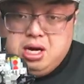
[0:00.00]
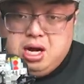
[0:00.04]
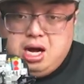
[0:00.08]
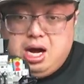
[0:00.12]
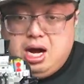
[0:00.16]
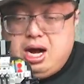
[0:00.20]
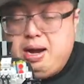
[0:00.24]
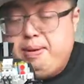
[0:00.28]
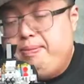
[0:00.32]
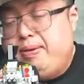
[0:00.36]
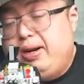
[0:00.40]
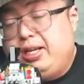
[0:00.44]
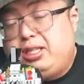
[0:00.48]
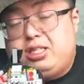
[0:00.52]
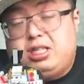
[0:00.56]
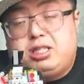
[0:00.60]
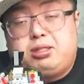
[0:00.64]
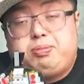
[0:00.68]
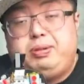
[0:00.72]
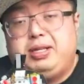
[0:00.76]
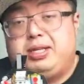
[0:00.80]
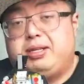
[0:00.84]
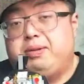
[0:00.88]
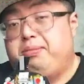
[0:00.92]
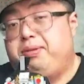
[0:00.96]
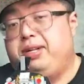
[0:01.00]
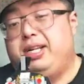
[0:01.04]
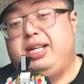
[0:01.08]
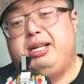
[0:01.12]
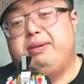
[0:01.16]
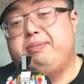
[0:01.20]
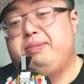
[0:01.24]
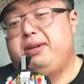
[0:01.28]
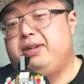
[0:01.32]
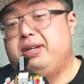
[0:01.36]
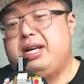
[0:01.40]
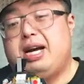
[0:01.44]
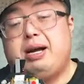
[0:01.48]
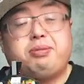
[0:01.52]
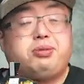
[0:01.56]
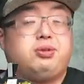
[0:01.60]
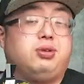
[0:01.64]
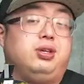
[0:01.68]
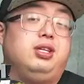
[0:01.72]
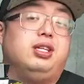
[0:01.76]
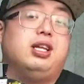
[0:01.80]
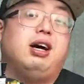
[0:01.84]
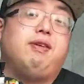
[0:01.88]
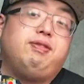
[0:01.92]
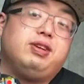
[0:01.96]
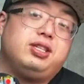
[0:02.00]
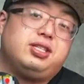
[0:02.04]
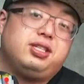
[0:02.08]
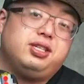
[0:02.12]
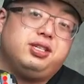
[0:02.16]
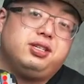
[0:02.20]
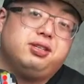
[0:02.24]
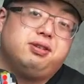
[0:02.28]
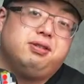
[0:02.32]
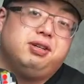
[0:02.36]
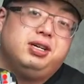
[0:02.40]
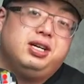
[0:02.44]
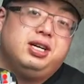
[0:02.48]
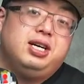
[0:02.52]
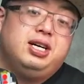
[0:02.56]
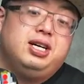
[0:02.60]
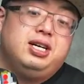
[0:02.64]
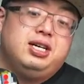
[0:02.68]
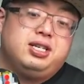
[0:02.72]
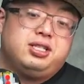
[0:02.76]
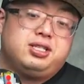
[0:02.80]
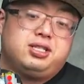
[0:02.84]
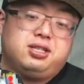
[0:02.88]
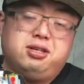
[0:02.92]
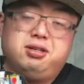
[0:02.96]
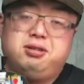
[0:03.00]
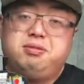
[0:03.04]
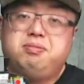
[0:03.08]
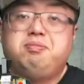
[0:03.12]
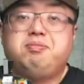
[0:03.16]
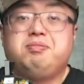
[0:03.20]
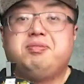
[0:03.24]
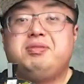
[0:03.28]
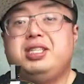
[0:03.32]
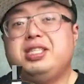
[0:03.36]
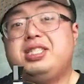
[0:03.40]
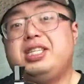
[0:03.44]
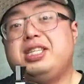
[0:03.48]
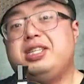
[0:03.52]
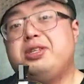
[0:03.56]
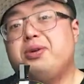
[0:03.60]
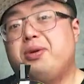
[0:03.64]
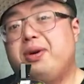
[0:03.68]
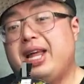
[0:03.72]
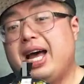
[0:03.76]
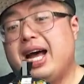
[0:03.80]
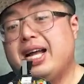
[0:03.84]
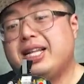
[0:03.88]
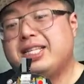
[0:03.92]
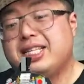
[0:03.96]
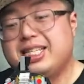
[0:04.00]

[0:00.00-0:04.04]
I might just be complaining about absolutely nothing to you, so just ignore that.